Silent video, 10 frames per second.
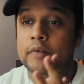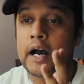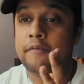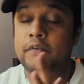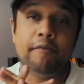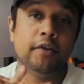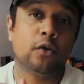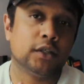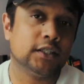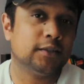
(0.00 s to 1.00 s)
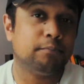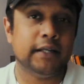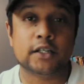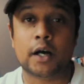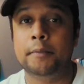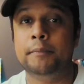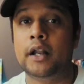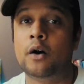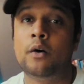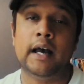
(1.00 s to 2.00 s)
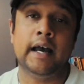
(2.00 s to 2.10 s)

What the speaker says: If you have any questions, please comment below,